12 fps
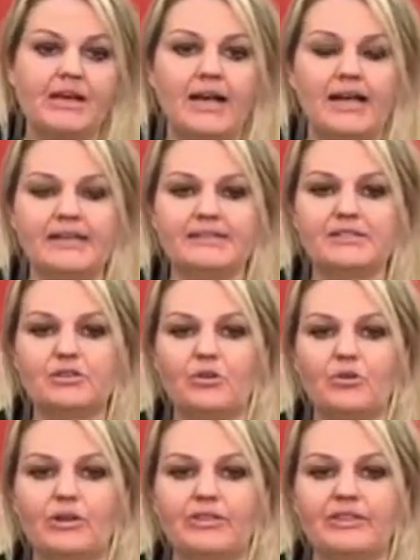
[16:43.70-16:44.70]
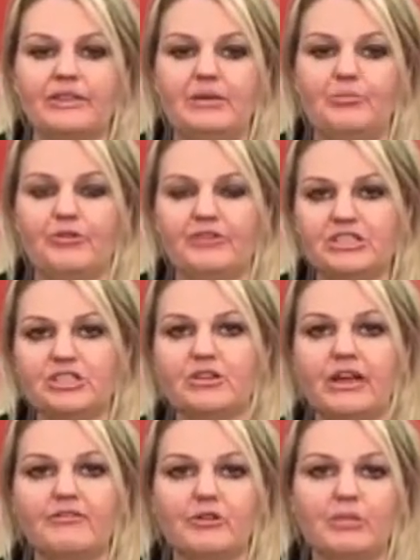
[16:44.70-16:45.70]
Uh, so the provincial
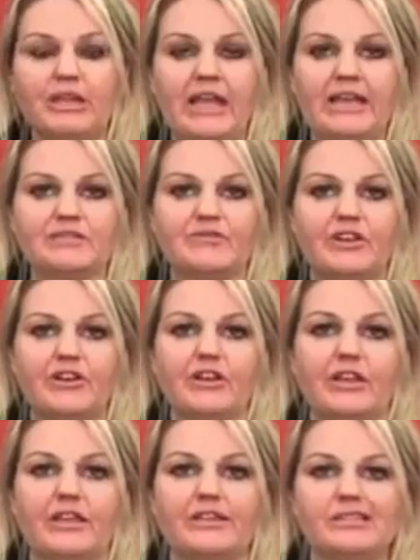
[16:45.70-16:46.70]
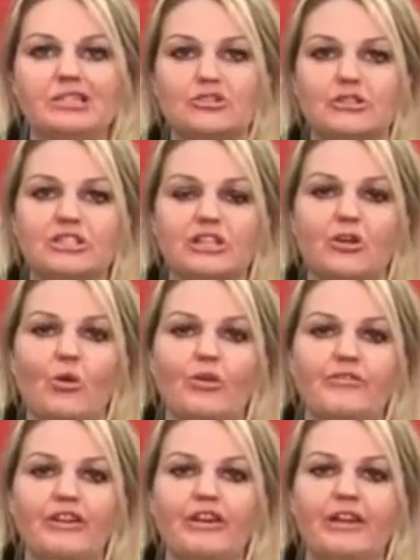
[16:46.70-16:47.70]
government has very stringent
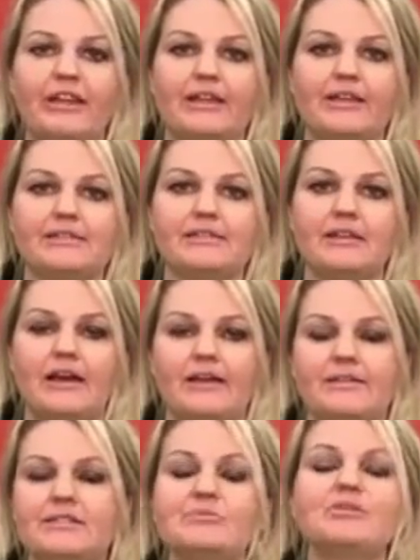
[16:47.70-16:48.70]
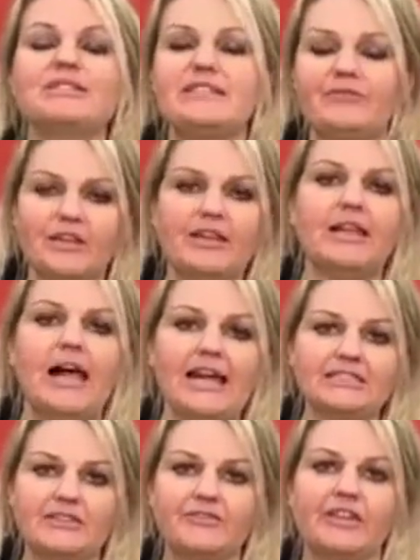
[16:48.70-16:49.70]
or very uh, specific
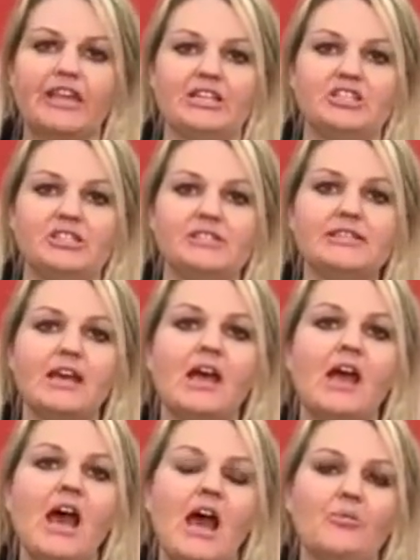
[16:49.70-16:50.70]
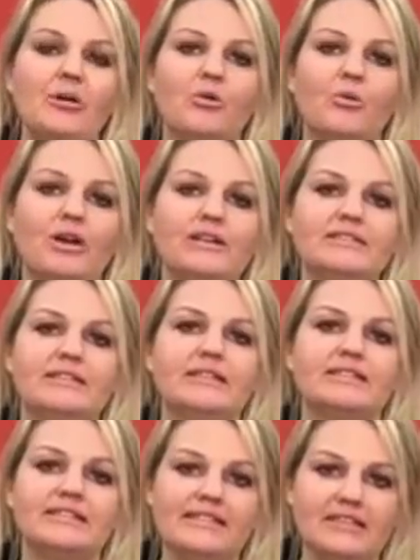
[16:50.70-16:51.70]
classifications about what is an
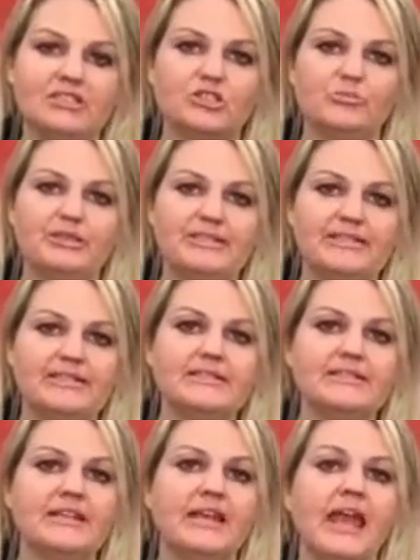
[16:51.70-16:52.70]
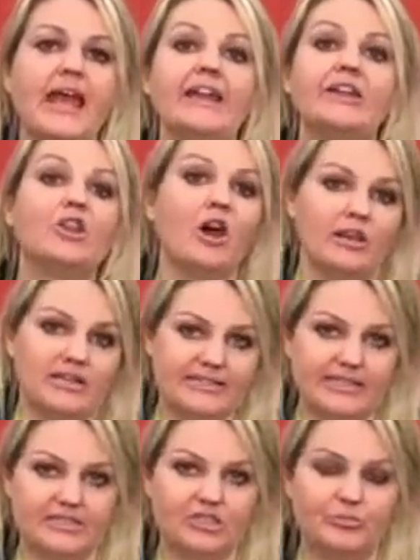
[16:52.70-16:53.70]
essential business and a
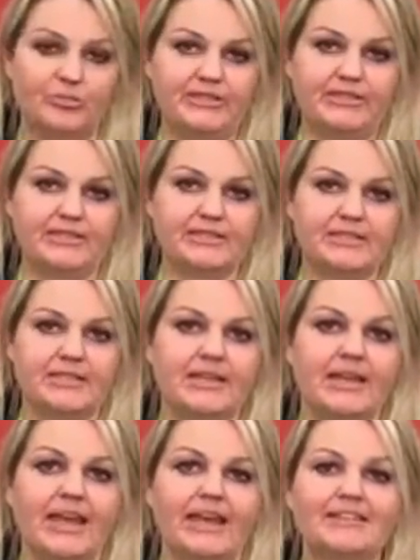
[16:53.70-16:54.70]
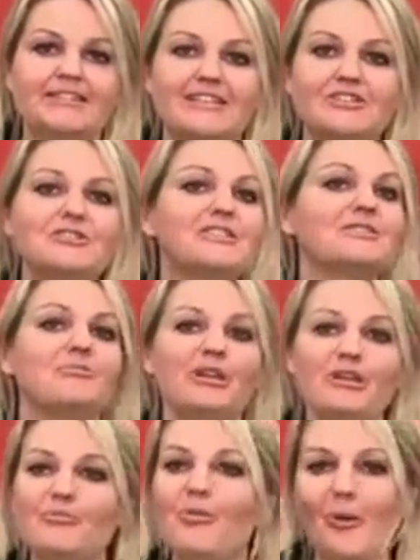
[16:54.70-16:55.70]
non-essential business. And essential doesn't mean
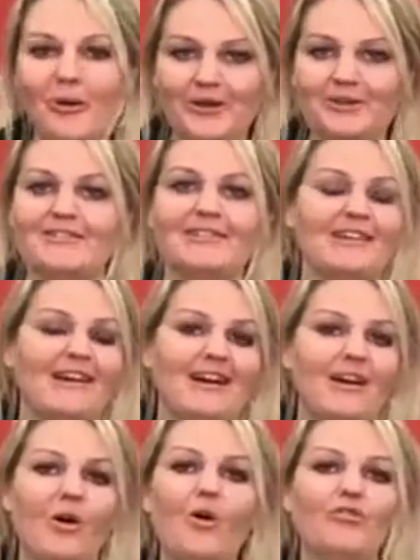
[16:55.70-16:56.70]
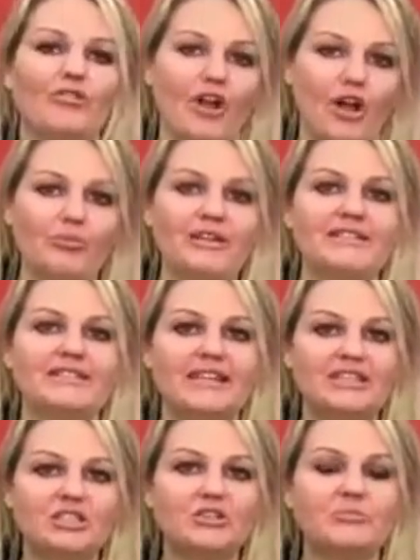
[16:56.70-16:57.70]
important uh, overall, but
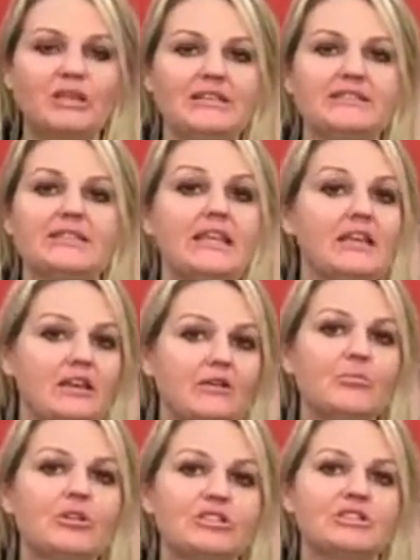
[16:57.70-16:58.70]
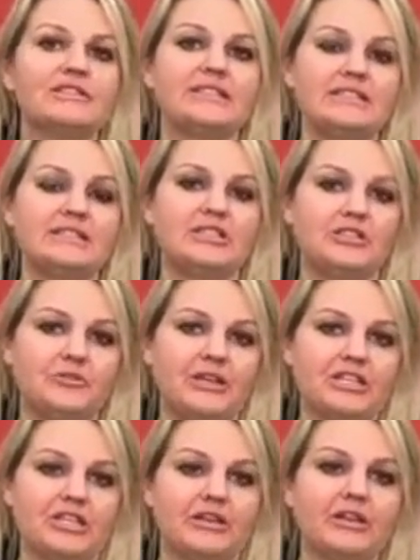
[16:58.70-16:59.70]
essential means in an emergency
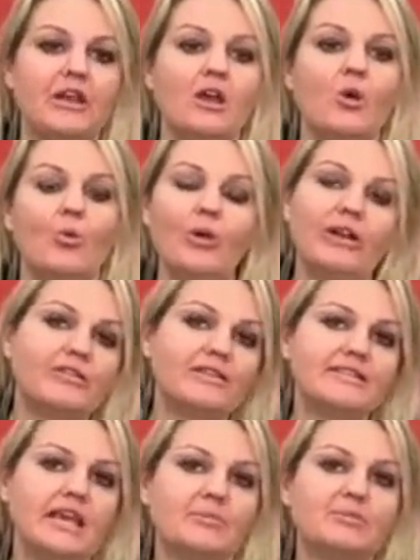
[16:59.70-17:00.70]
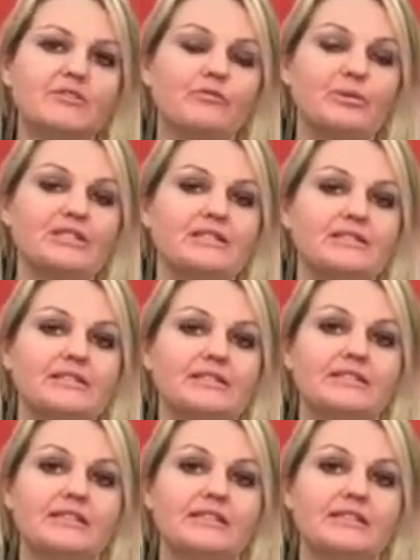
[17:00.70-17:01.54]
situation, what are the types of businesses